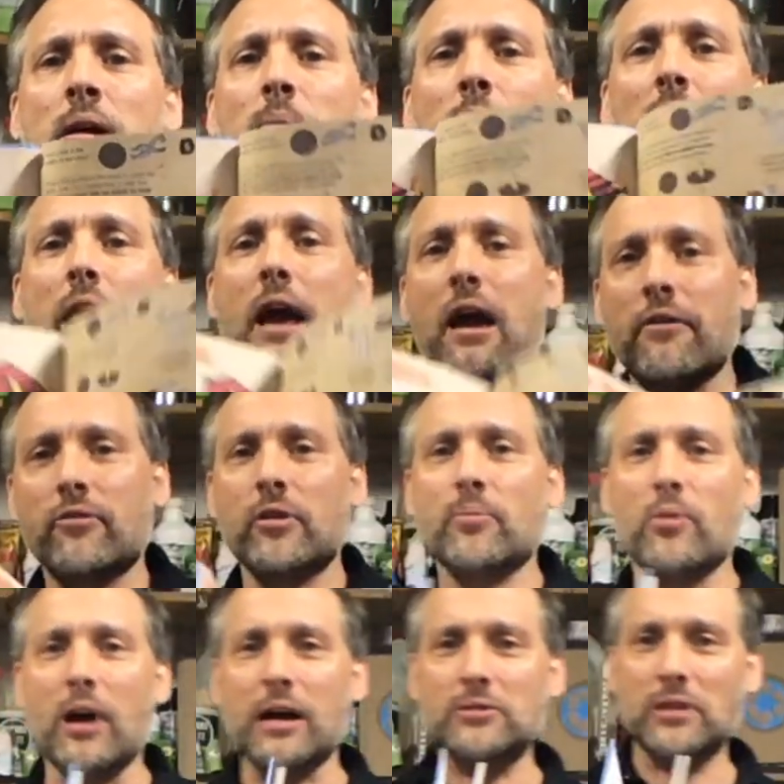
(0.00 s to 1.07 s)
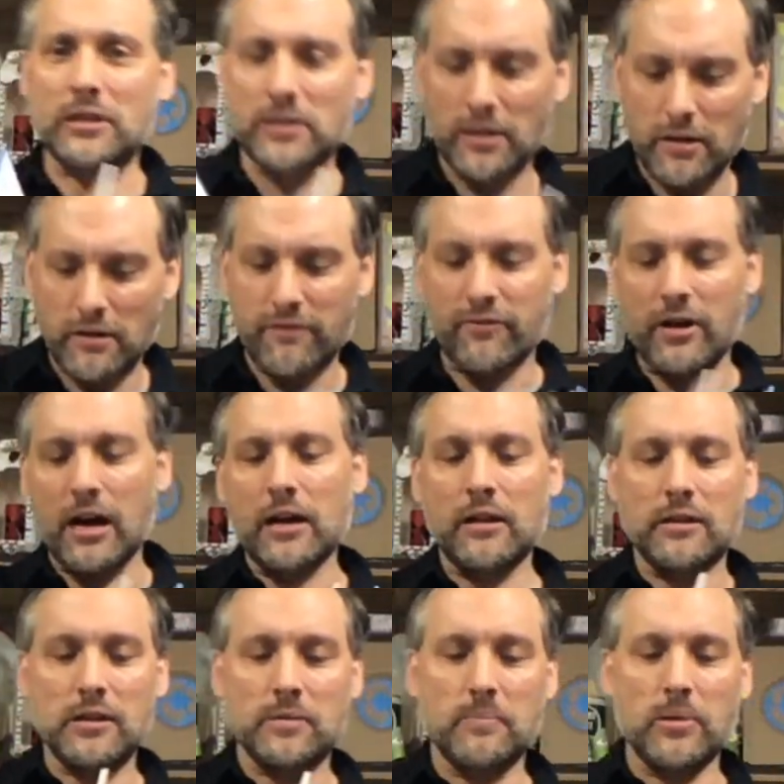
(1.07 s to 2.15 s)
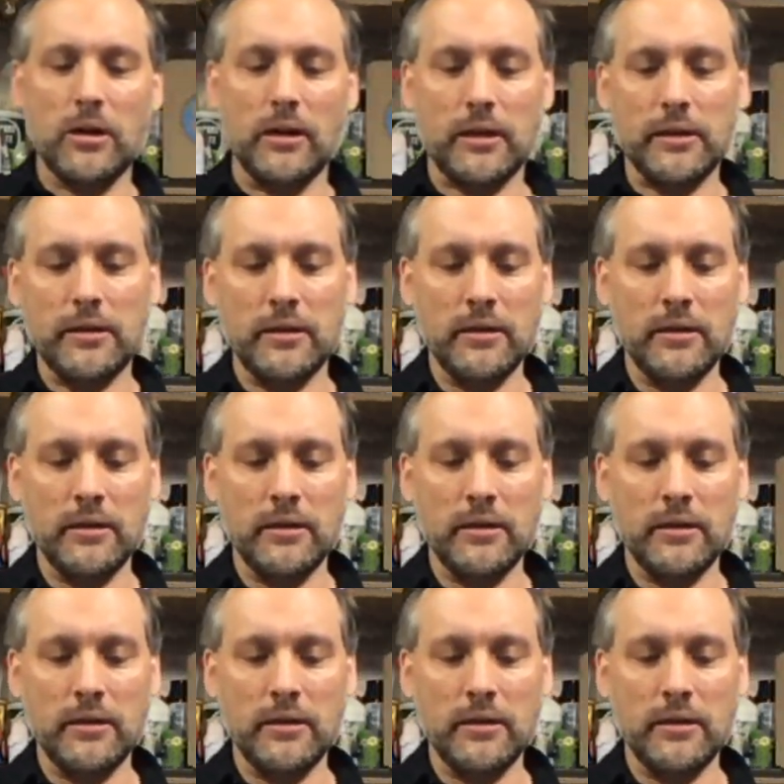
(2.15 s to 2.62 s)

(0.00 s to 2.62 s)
But every project you're going to find in this book,